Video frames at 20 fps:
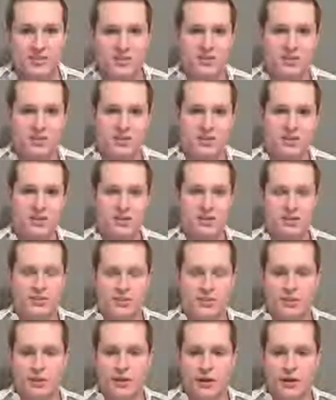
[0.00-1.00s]
else in the
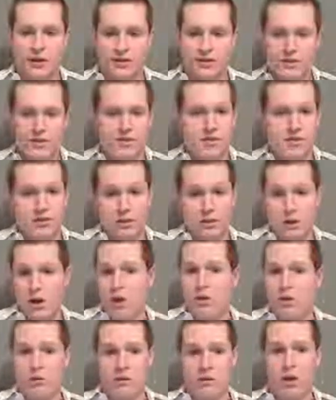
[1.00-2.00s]
country is doing it. Teachers are like,
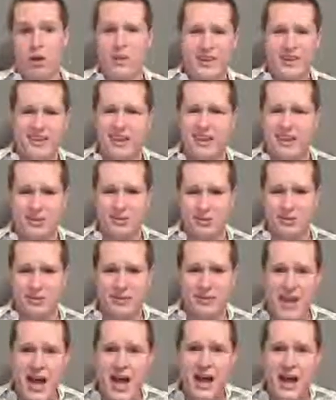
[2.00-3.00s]
oh no, we can't do
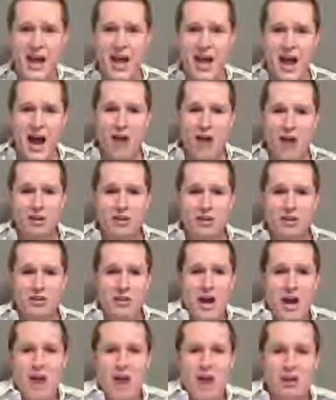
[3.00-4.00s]
that. How could
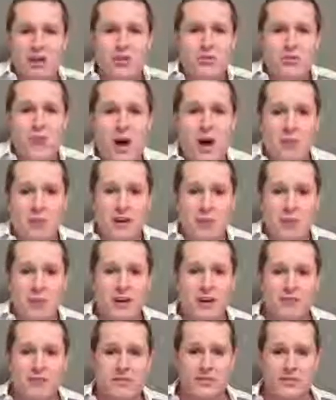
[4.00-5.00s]
you want me to
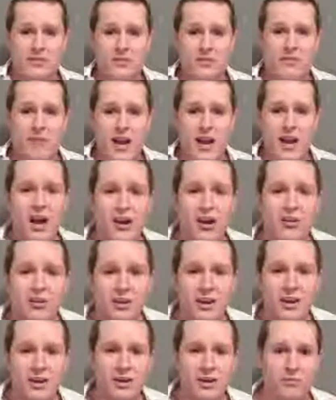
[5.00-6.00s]
pay for some of my
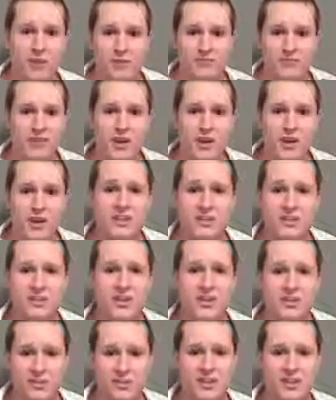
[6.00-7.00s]
health care, my
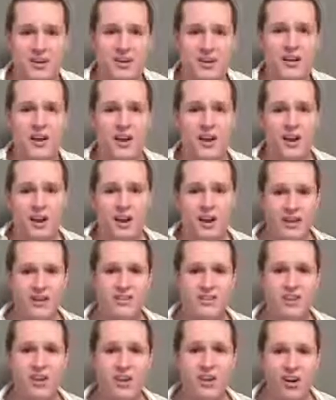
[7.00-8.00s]
family's health care?
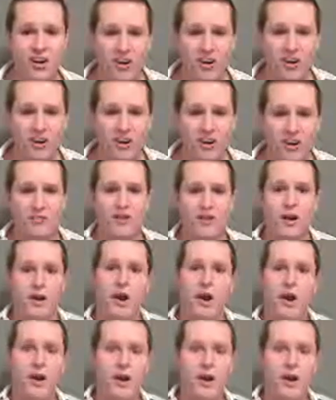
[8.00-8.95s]
That's unheard of.